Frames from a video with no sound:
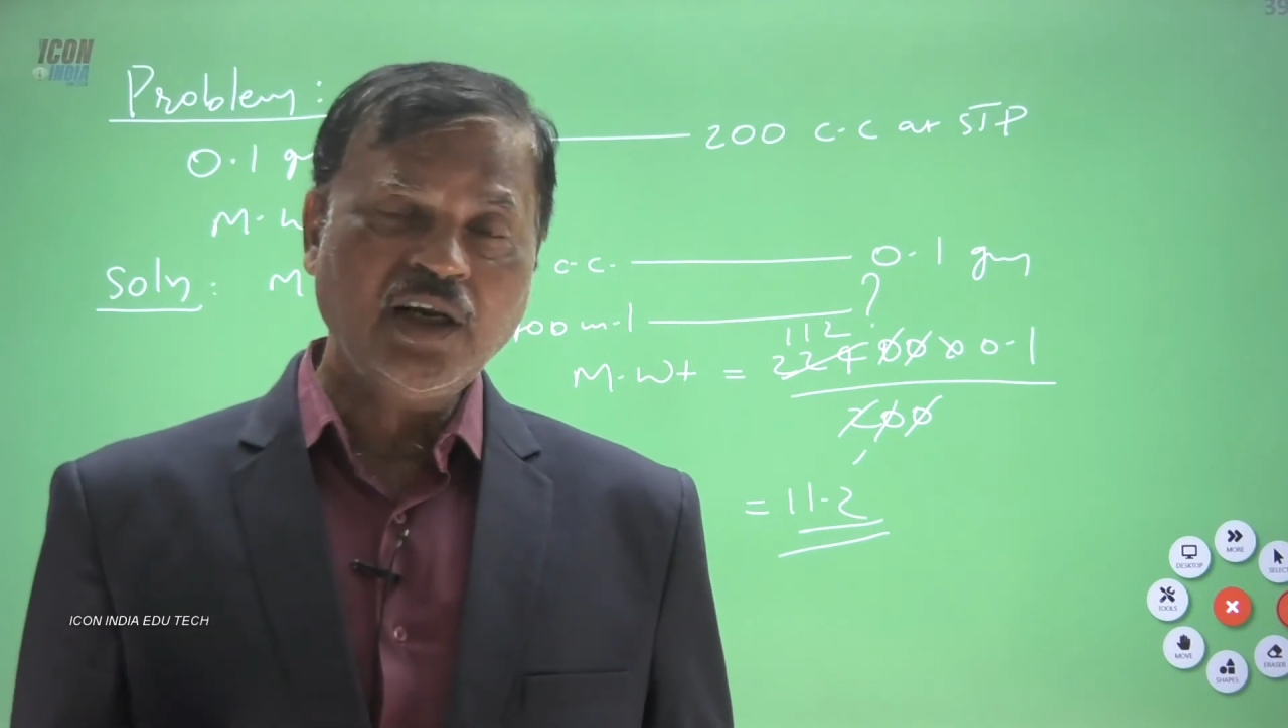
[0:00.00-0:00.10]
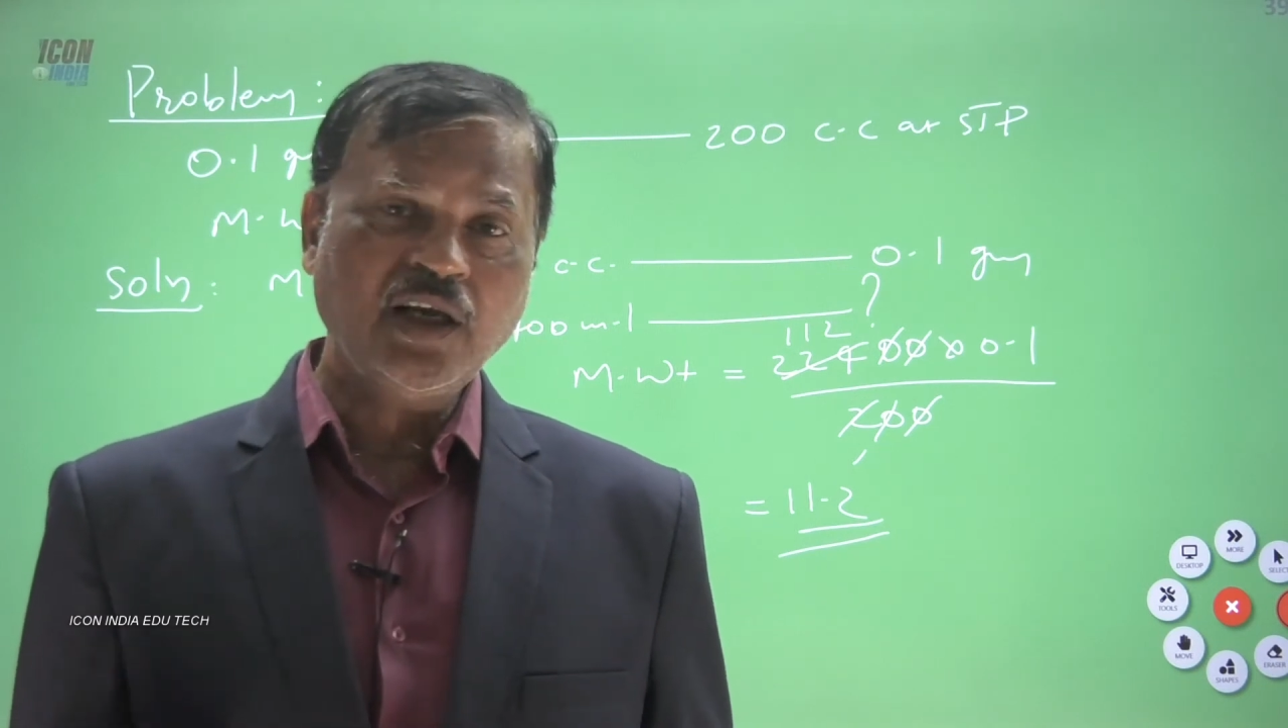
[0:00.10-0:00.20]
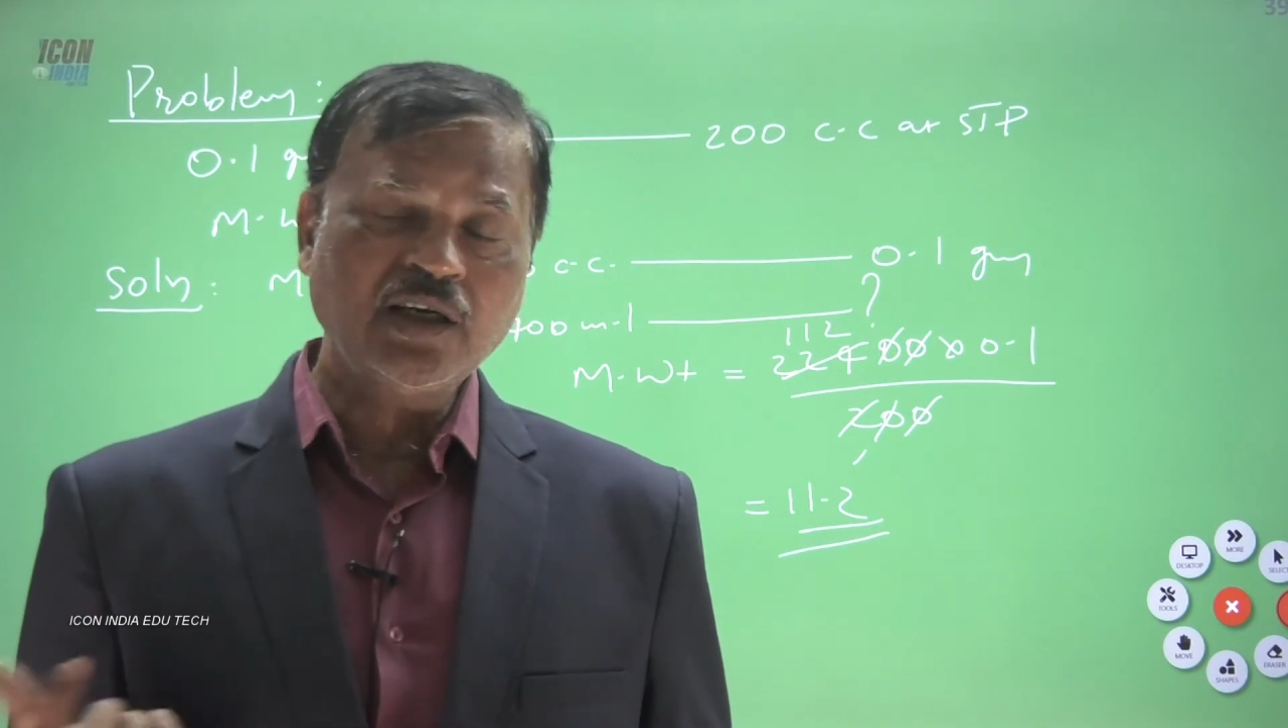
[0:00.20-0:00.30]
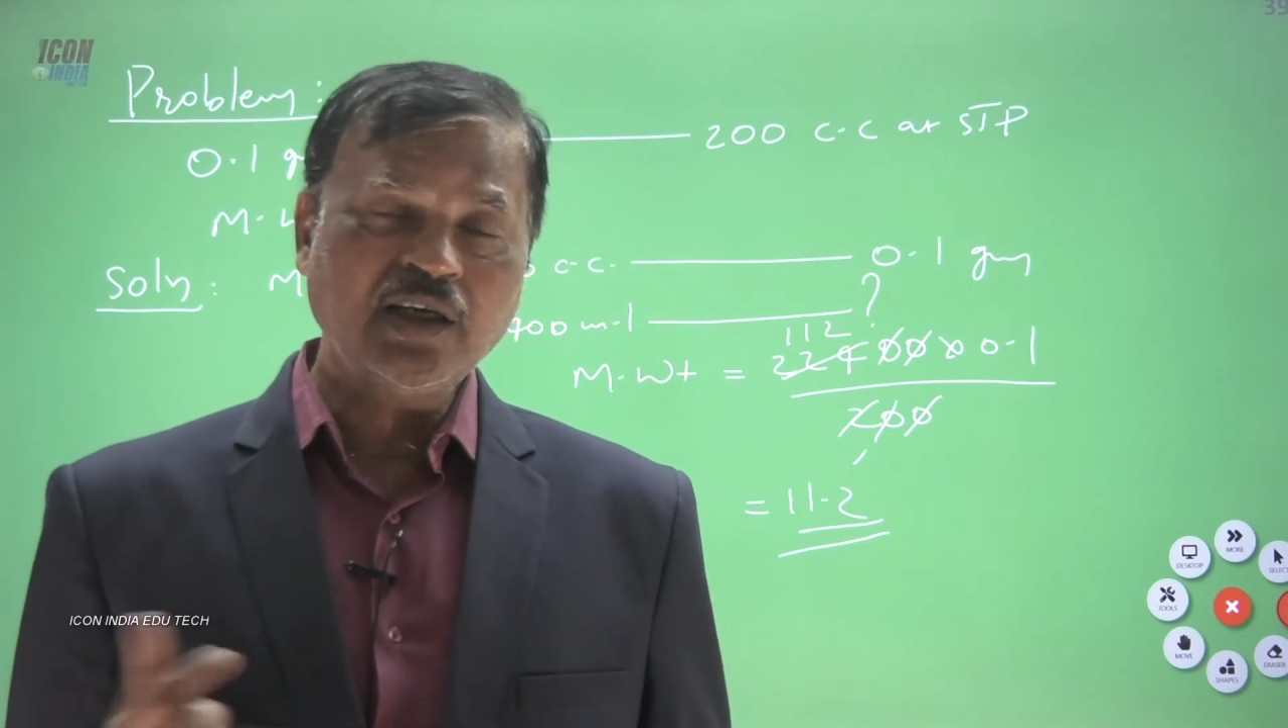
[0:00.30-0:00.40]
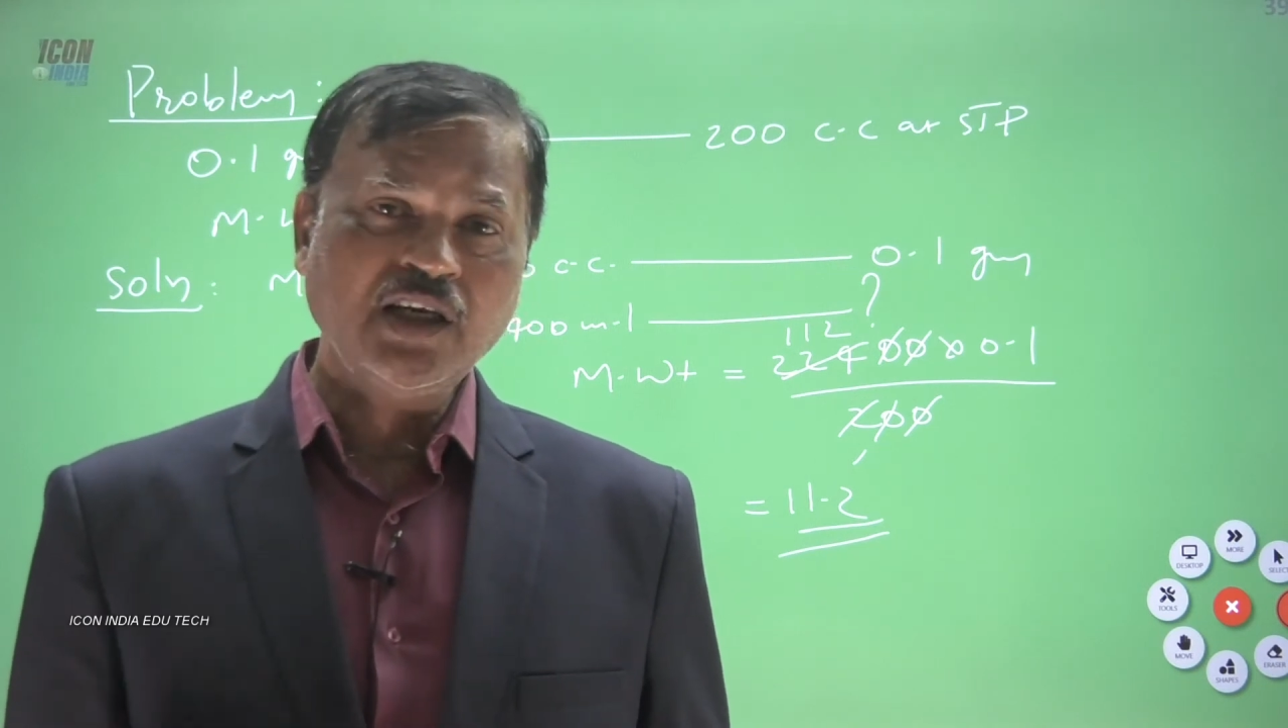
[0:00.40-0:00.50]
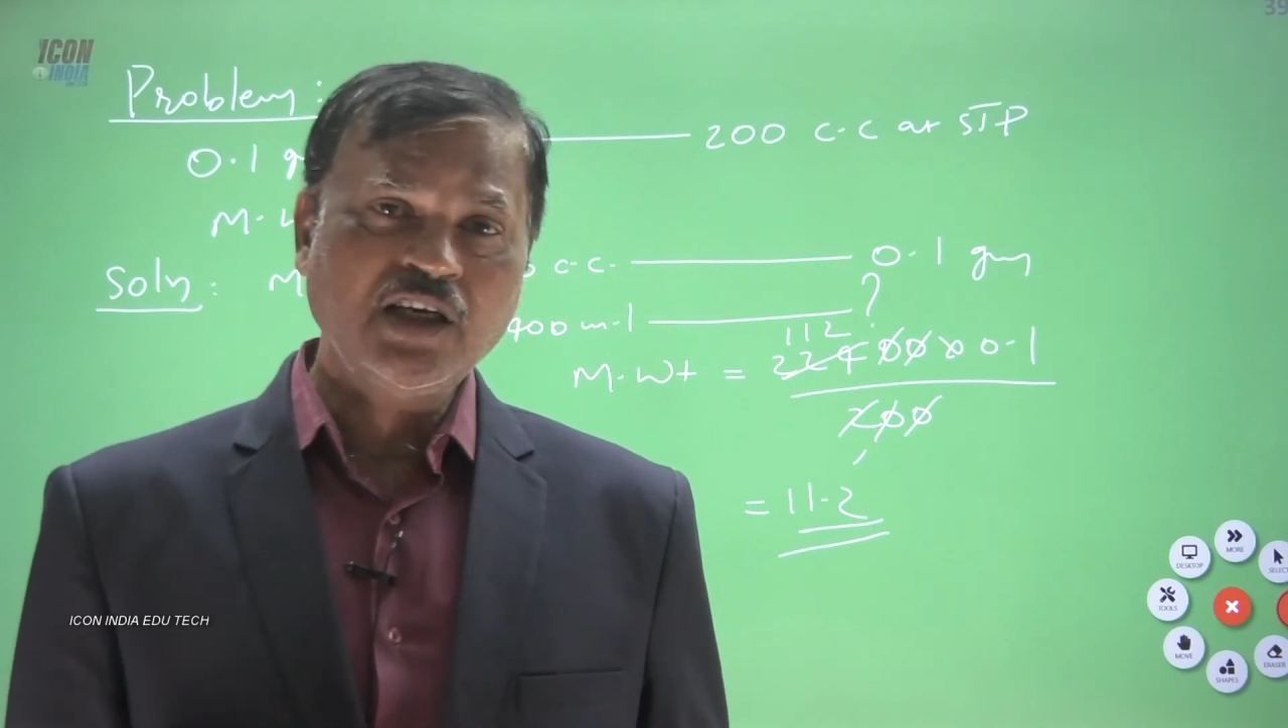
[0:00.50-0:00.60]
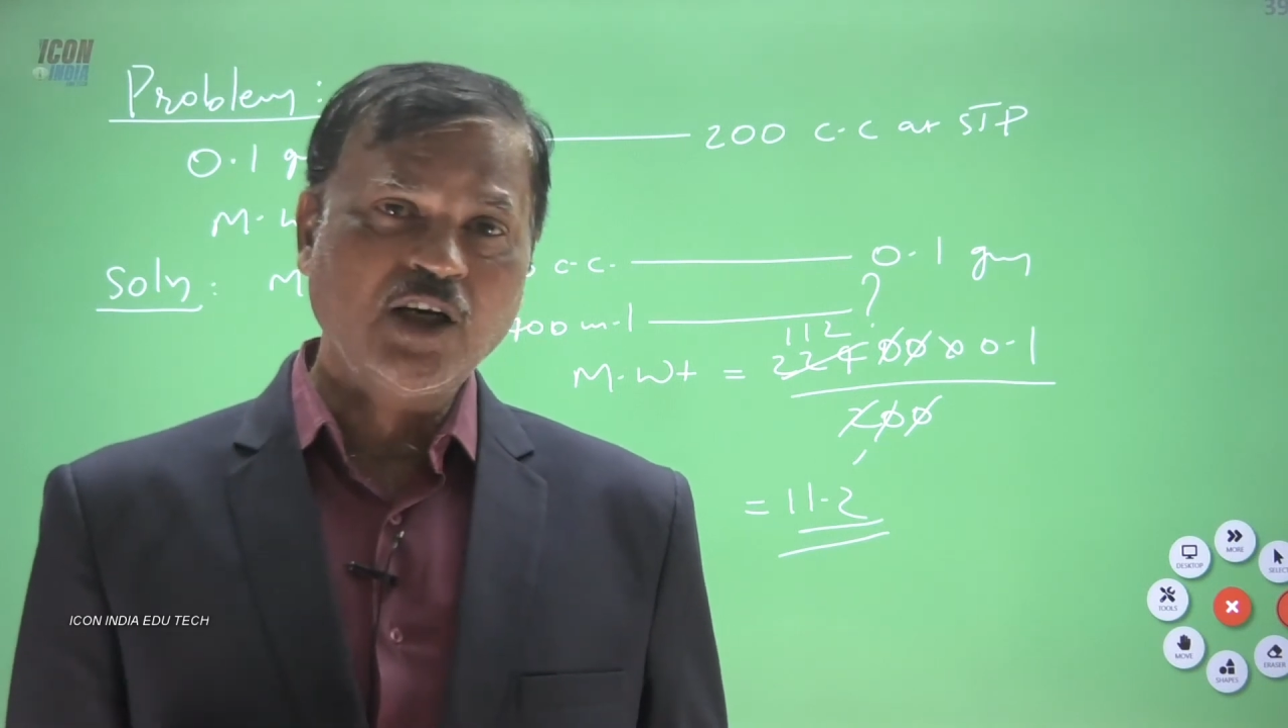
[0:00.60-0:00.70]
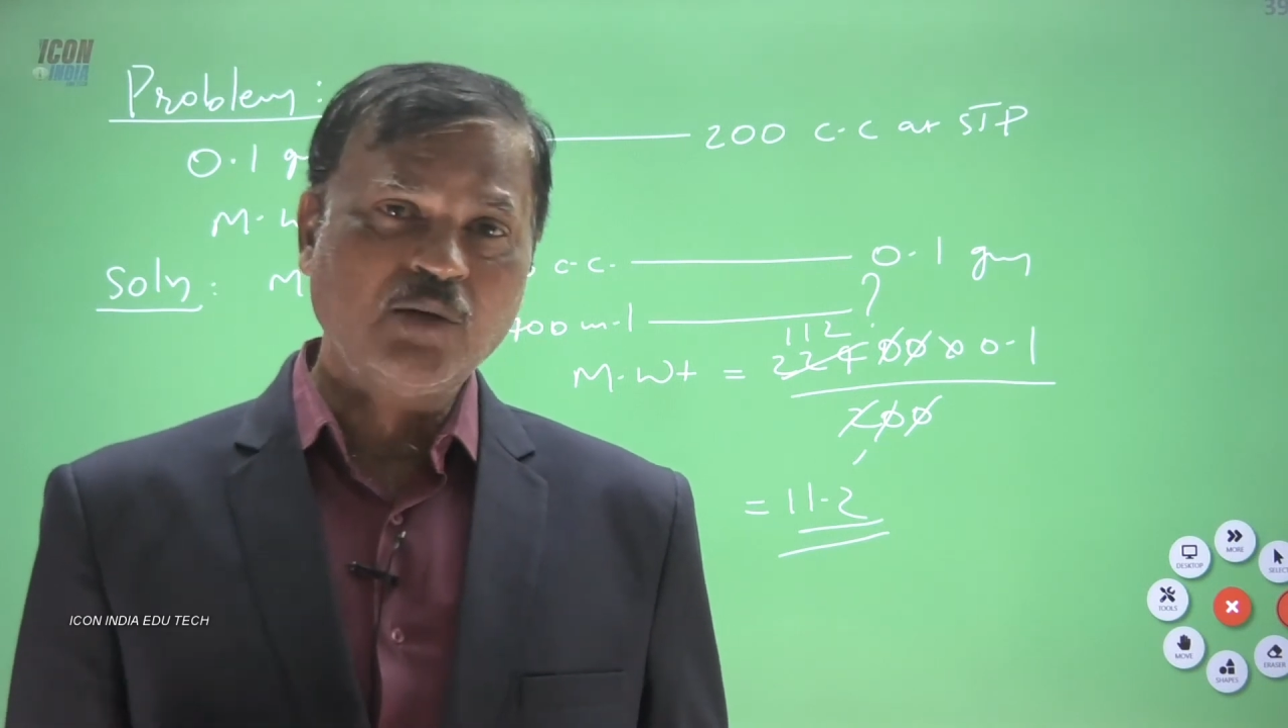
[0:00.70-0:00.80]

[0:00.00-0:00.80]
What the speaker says: In general,